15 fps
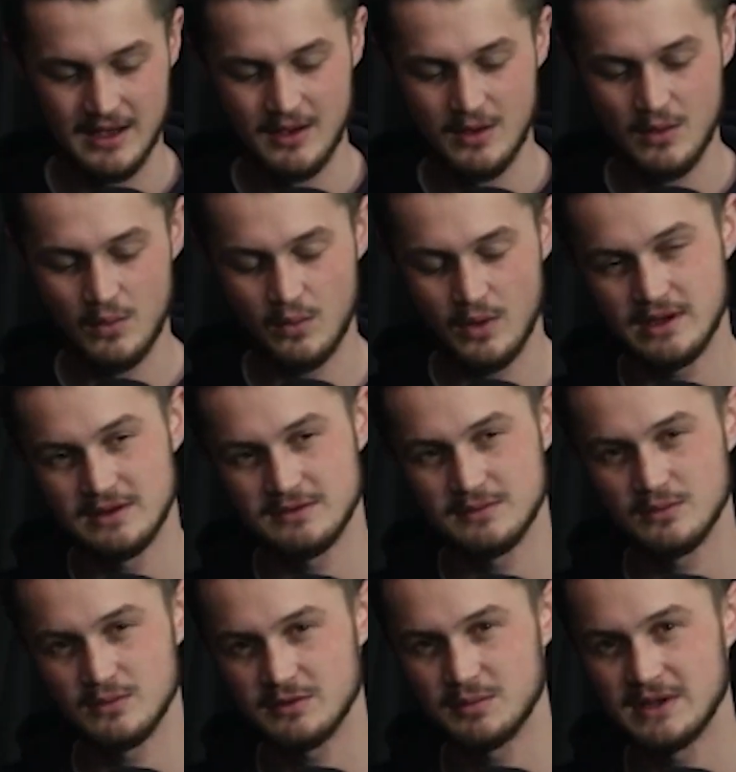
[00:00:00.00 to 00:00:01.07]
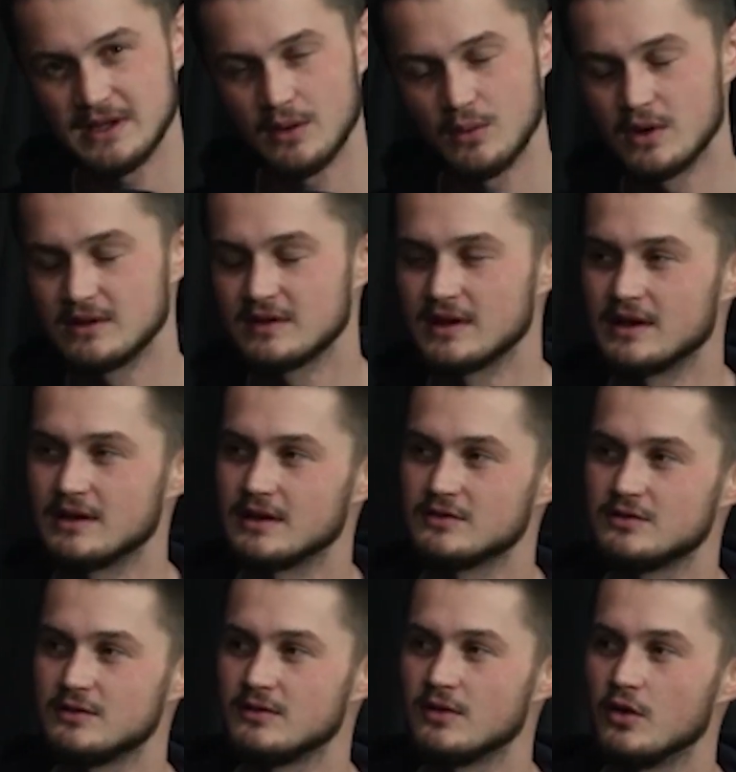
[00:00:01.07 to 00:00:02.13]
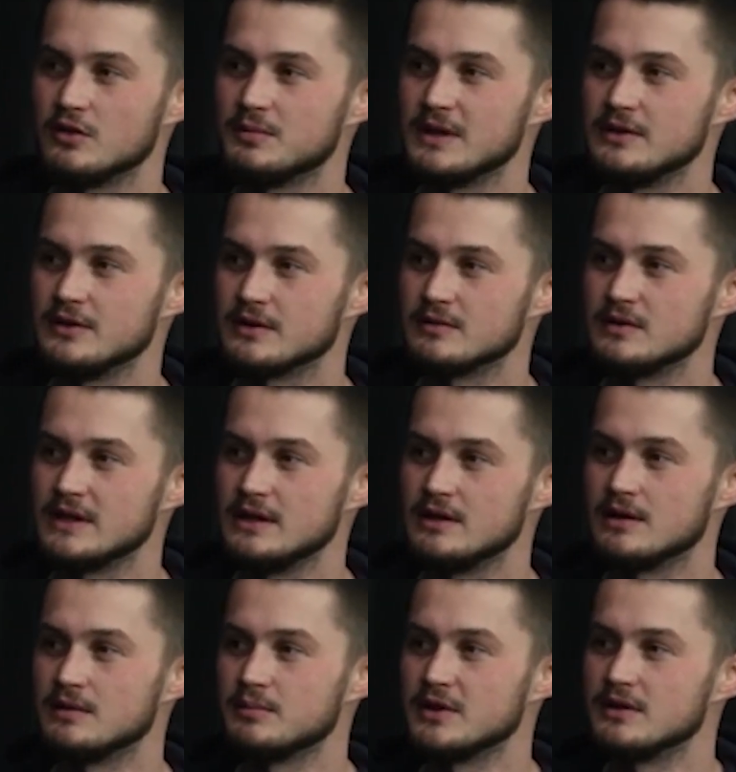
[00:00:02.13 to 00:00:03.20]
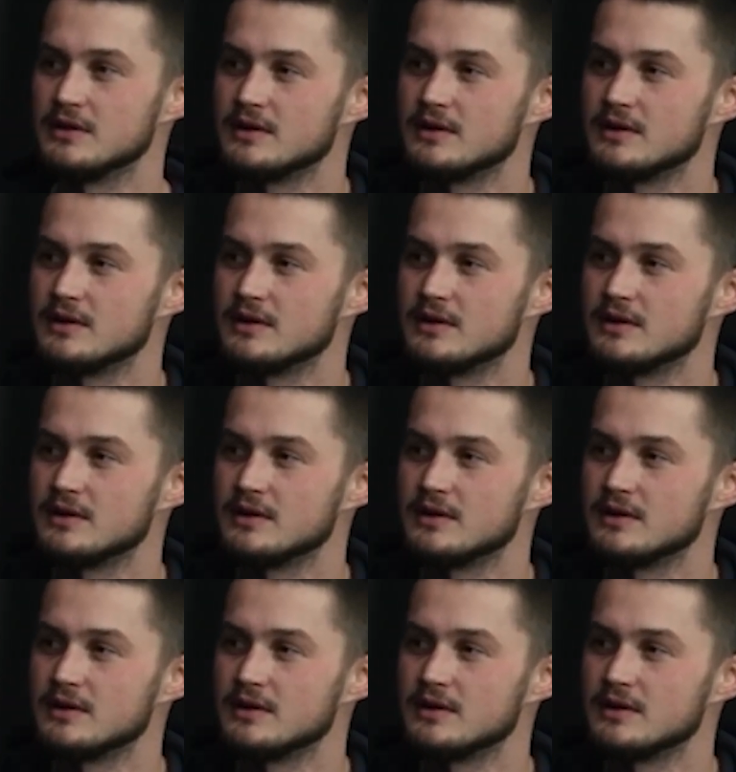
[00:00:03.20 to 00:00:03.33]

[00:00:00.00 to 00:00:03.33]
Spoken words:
What's been that one thing that's always been your lean on pillar?